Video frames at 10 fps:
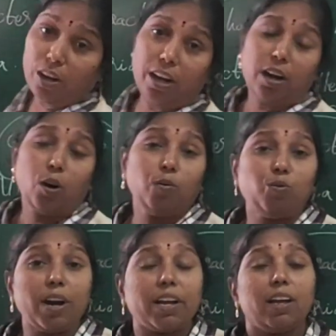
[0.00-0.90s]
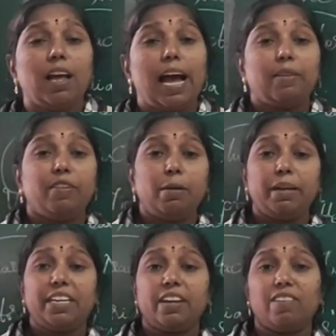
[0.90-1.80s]
your homework, and we'll
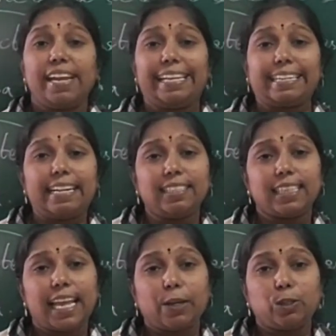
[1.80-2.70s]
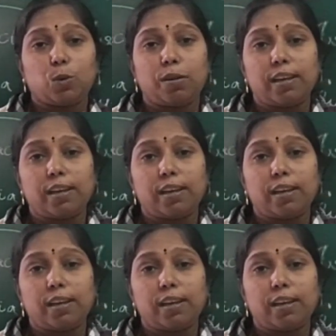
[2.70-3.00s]
meet in our next class. Thank you so